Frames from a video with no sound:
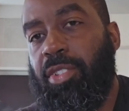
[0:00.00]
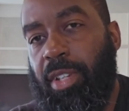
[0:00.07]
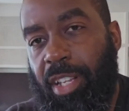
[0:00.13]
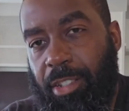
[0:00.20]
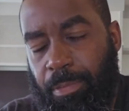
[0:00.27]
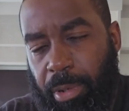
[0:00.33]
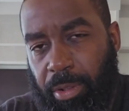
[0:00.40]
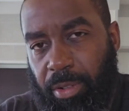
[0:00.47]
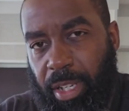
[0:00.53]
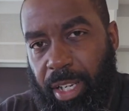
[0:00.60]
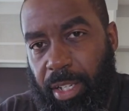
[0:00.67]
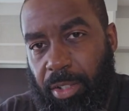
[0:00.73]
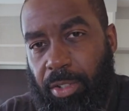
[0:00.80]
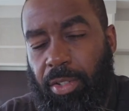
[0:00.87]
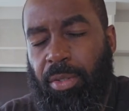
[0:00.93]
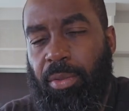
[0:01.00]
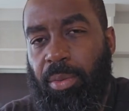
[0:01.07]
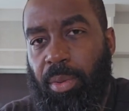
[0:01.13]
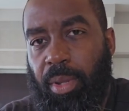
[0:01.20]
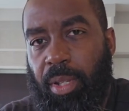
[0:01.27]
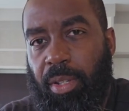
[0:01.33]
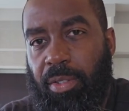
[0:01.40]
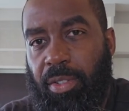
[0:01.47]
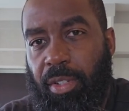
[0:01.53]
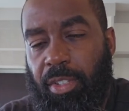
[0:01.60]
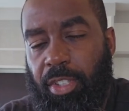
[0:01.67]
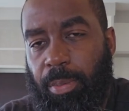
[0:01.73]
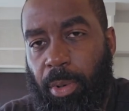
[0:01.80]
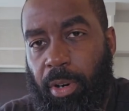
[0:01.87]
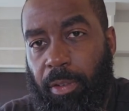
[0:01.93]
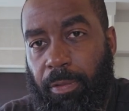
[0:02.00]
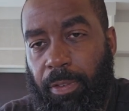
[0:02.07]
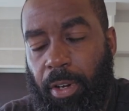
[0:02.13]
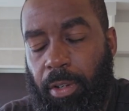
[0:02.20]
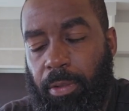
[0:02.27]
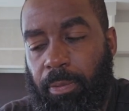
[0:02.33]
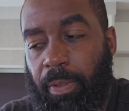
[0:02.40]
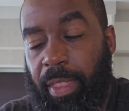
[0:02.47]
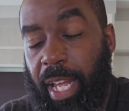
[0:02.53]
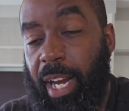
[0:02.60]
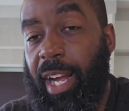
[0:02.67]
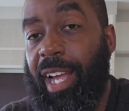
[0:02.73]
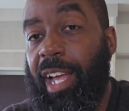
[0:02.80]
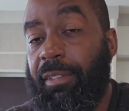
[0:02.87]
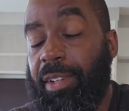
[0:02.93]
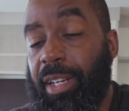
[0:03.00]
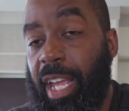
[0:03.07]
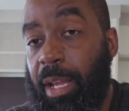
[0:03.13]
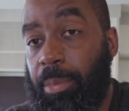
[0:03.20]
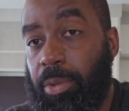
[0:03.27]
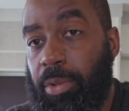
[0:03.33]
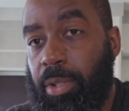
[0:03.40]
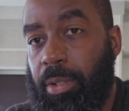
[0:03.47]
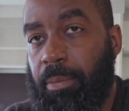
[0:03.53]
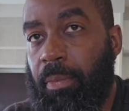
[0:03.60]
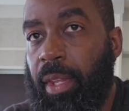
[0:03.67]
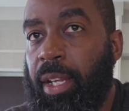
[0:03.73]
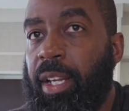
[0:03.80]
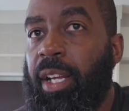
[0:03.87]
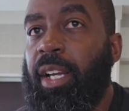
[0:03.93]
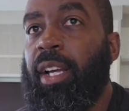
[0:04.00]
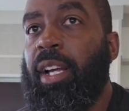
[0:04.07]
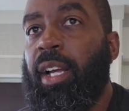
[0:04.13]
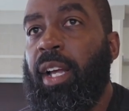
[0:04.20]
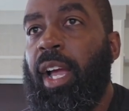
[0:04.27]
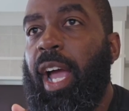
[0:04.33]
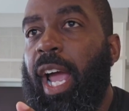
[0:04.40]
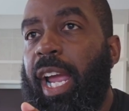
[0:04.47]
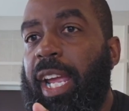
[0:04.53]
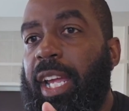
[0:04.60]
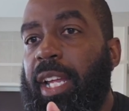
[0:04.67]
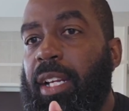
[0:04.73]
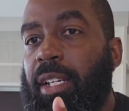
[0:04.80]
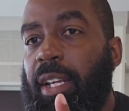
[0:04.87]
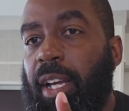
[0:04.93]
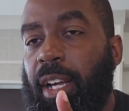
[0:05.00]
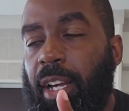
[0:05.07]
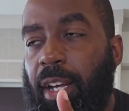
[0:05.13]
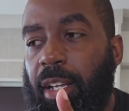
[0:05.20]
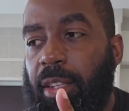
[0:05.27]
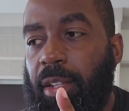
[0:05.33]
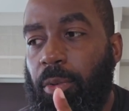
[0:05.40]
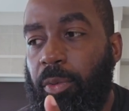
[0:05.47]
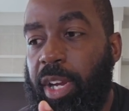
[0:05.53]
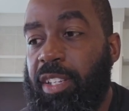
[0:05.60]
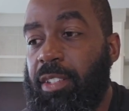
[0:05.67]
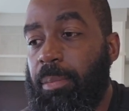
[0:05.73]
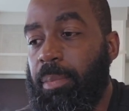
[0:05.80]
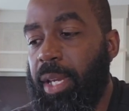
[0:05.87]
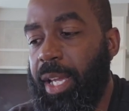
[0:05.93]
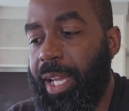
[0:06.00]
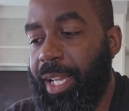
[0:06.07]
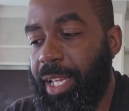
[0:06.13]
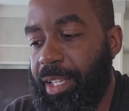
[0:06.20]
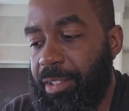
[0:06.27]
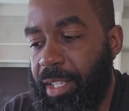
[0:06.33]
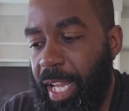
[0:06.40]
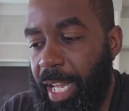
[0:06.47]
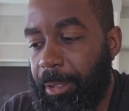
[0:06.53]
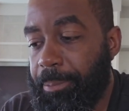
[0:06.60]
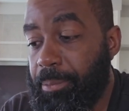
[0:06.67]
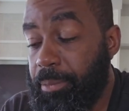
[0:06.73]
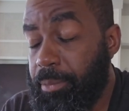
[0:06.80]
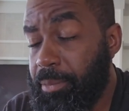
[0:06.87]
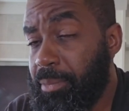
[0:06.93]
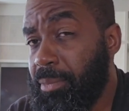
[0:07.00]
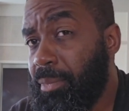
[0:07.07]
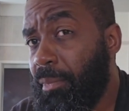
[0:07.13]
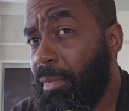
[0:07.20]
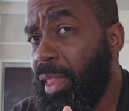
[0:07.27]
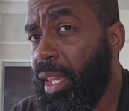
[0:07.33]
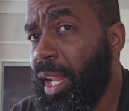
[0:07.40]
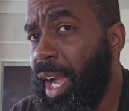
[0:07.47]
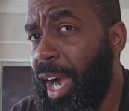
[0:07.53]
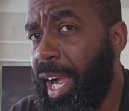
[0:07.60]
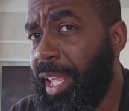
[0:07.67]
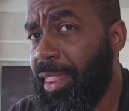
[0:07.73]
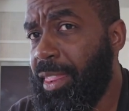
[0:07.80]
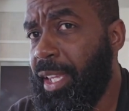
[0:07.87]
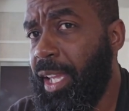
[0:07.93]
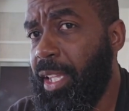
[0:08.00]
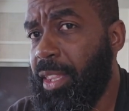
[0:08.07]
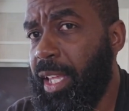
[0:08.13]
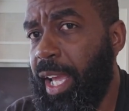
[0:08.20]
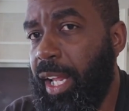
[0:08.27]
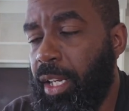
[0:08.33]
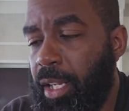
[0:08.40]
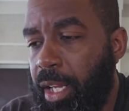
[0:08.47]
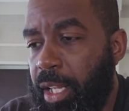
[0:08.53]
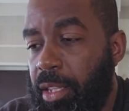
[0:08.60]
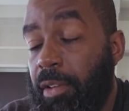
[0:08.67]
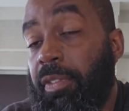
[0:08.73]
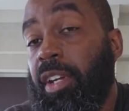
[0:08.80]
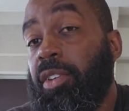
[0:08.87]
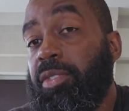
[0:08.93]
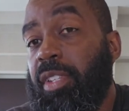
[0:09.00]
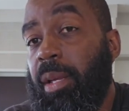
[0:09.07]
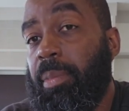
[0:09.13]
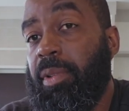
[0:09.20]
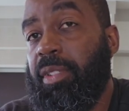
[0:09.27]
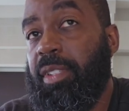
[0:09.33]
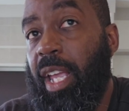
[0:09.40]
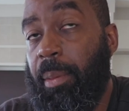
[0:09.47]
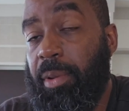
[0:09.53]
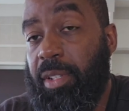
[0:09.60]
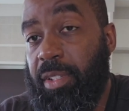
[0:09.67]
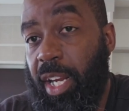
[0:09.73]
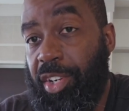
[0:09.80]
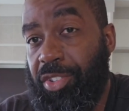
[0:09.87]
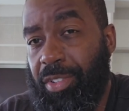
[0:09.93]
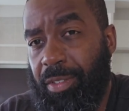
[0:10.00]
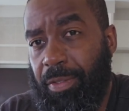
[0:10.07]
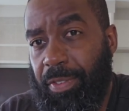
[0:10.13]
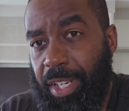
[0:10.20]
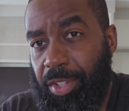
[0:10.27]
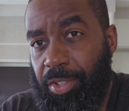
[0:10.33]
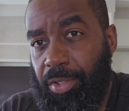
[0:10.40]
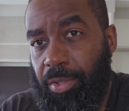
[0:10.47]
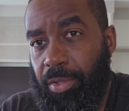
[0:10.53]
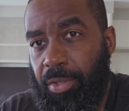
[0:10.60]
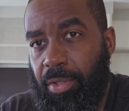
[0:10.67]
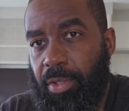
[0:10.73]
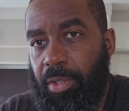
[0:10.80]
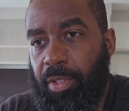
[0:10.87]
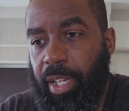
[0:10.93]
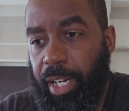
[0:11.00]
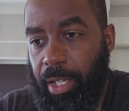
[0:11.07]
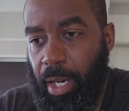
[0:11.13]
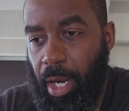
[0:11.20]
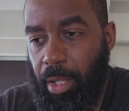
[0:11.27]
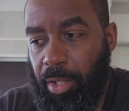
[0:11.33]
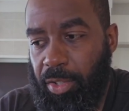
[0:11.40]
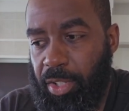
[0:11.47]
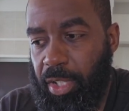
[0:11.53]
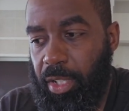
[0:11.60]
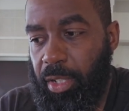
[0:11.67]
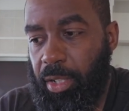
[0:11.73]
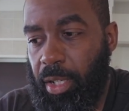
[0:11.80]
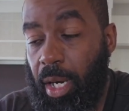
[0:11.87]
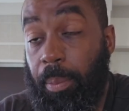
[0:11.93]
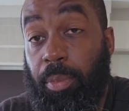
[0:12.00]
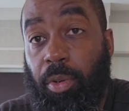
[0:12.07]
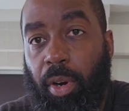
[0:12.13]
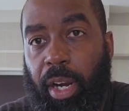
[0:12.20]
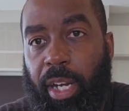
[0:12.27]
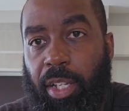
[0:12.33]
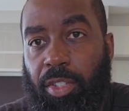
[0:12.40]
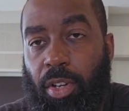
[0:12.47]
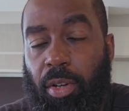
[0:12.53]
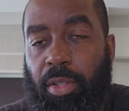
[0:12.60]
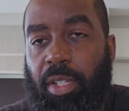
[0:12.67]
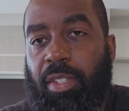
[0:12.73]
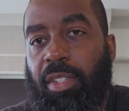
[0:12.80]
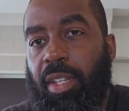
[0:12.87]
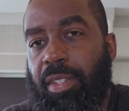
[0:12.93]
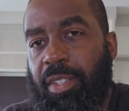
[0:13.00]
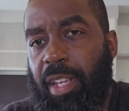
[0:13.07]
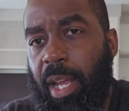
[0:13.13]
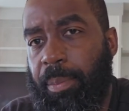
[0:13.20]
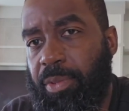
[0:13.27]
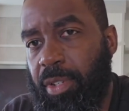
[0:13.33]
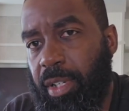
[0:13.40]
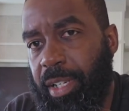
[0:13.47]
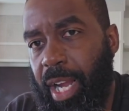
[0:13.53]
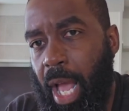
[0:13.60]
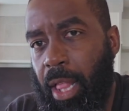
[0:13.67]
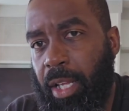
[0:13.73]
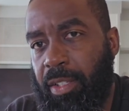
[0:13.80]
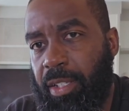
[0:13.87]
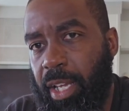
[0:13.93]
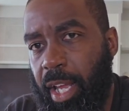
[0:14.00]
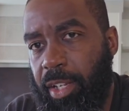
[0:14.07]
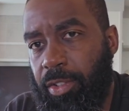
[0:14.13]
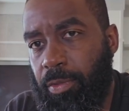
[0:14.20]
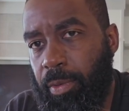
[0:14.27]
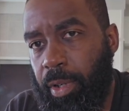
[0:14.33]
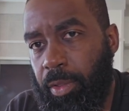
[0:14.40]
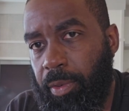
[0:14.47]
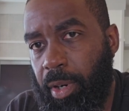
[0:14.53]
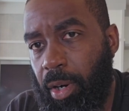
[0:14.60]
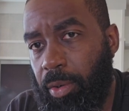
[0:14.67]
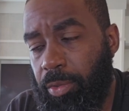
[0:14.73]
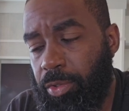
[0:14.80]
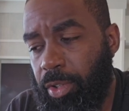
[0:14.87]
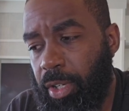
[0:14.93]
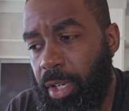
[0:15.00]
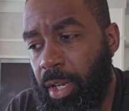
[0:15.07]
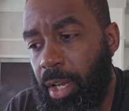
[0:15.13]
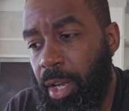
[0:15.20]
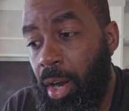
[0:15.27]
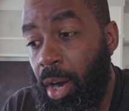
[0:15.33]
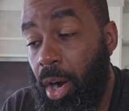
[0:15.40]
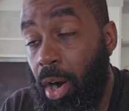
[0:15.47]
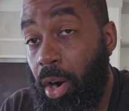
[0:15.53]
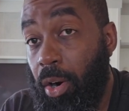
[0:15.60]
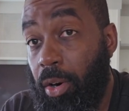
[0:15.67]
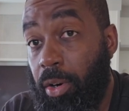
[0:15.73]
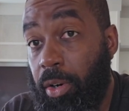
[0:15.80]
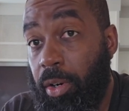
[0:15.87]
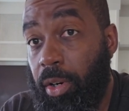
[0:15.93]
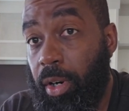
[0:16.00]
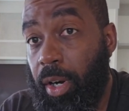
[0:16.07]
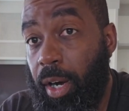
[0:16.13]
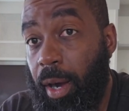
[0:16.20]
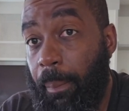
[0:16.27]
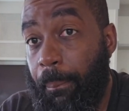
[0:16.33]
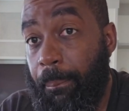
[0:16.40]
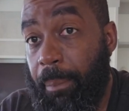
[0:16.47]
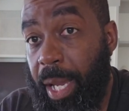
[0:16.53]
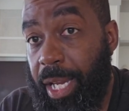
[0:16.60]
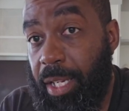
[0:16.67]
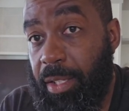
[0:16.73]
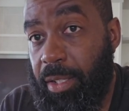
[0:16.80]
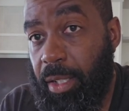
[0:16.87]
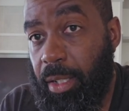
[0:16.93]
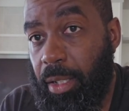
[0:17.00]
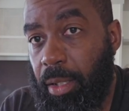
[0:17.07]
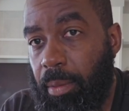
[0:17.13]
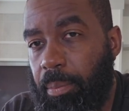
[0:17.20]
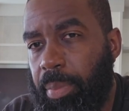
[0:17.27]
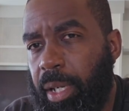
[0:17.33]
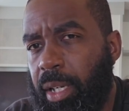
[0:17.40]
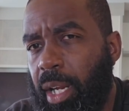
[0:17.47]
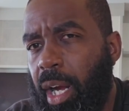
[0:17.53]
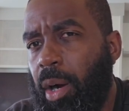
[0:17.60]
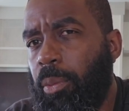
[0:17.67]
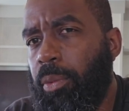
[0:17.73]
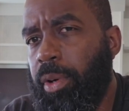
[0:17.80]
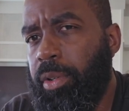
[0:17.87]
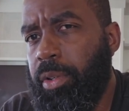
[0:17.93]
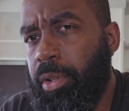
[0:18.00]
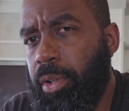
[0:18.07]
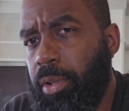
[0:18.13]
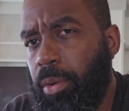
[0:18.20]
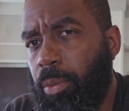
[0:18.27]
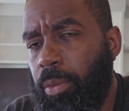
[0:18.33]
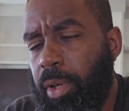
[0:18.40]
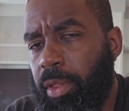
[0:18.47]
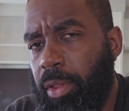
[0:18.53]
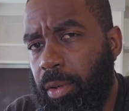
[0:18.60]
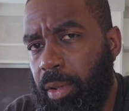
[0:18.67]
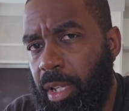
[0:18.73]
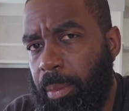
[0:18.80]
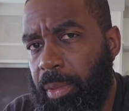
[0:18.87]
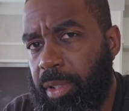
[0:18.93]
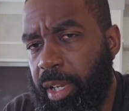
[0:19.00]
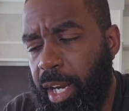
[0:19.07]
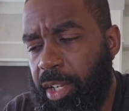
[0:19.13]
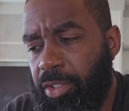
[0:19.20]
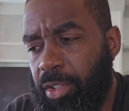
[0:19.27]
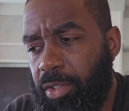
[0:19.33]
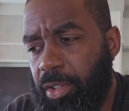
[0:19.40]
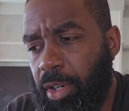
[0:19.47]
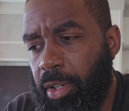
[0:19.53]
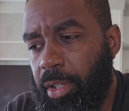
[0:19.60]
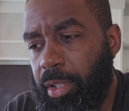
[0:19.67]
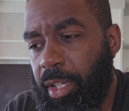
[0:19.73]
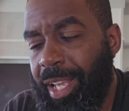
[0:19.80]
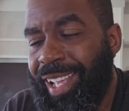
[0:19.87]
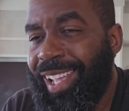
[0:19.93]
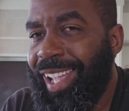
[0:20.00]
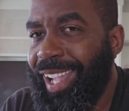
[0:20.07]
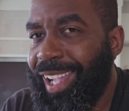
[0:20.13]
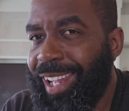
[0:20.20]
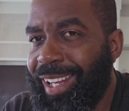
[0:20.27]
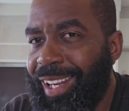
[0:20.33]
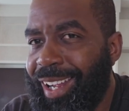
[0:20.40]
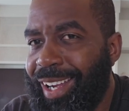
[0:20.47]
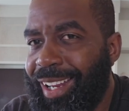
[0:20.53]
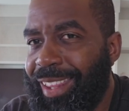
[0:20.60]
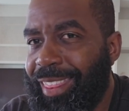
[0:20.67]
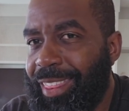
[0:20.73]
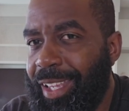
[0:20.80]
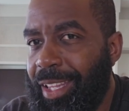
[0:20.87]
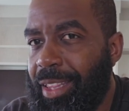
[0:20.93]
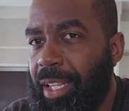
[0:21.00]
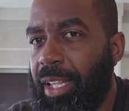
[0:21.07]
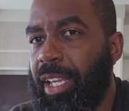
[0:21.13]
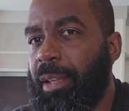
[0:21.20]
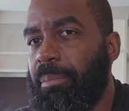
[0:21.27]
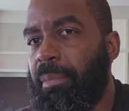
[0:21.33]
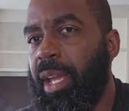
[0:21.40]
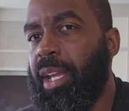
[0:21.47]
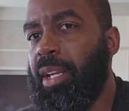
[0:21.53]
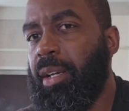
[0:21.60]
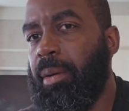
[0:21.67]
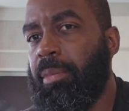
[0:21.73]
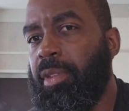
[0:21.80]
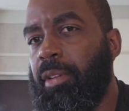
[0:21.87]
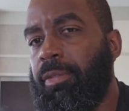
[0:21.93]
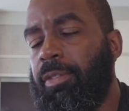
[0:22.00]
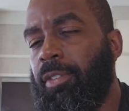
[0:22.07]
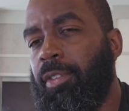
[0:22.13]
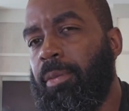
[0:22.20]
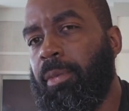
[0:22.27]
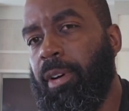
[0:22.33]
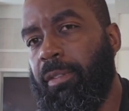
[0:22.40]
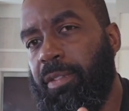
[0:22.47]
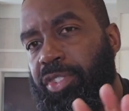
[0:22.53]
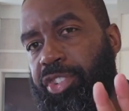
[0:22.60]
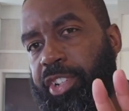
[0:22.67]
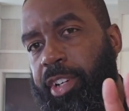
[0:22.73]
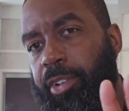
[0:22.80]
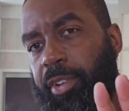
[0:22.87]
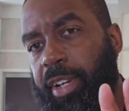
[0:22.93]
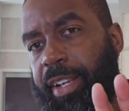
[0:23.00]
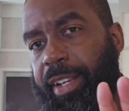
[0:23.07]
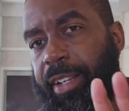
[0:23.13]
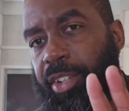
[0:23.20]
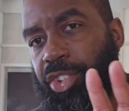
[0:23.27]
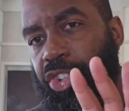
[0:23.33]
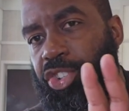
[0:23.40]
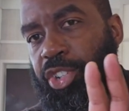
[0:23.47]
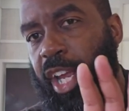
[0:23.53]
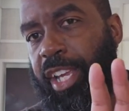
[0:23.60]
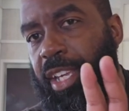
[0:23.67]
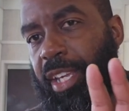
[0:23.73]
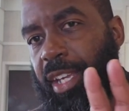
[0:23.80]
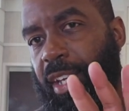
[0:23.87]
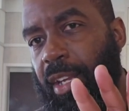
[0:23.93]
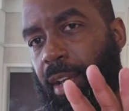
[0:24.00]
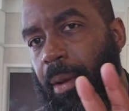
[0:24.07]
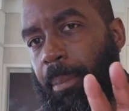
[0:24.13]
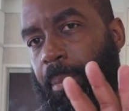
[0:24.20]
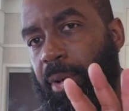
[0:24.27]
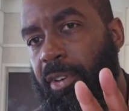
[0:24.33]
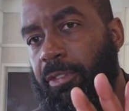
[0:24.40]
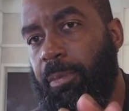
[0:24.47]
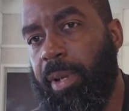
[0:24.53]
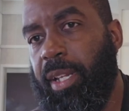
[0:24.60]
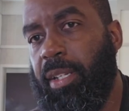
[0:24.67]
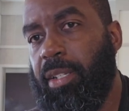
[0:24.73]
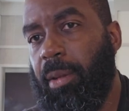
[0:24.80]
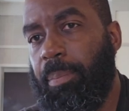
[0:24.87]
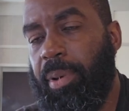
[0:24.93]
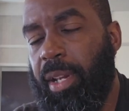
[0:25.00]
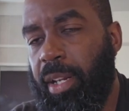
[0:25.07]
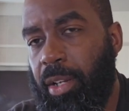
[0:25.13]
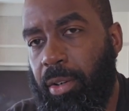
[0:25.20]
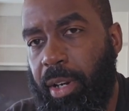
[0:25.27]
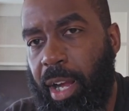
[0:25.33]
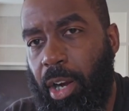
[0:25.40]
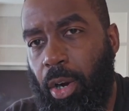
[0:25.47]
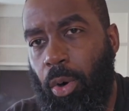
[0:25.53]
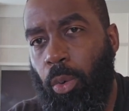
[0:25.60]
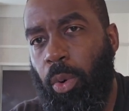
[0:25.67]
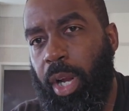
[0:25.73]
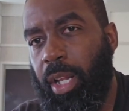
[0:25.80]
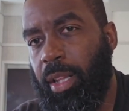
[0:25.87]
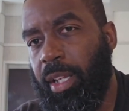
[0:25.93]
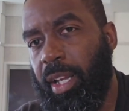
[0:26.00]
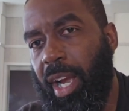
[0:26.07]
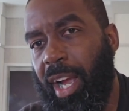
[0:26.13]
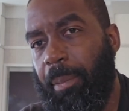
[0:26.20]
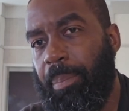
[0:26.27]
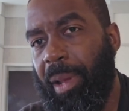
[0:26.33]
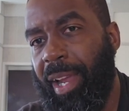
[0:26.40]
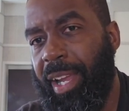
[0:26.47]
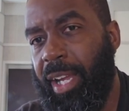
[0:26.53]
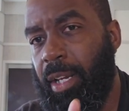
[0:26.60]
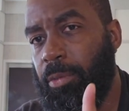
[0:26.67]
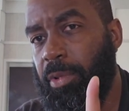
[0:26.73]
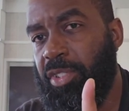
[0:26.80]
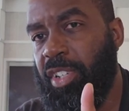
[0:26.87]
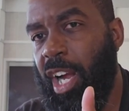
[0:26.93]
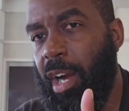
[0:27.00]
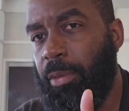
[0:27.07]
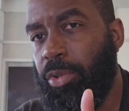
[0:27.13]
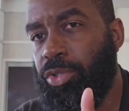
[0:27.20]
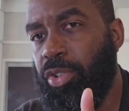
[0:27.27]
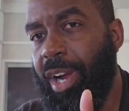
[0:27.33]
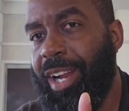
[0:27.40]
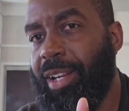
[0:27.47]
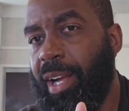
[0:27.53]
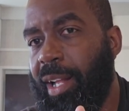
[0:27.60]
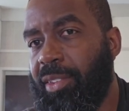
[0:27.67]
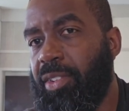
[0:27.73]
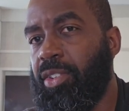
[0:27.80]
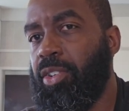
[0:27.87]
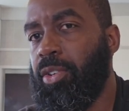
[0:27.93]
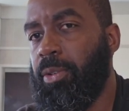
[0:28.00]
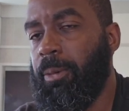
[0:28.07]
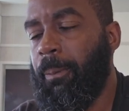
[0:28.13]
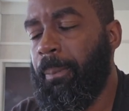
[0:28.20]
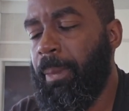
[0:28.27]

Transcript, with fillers: that's built into this smartphone that I have enabled. And the reason being is that I think that the video sta stabilization features, technology, upgrades on this Samsung Galaxy S23 Ultra are amazing. But I wonder what their limitations are. And I think that it may come in the form of jittery, shaky movement, depending on how quickly I pan, which I will try not to do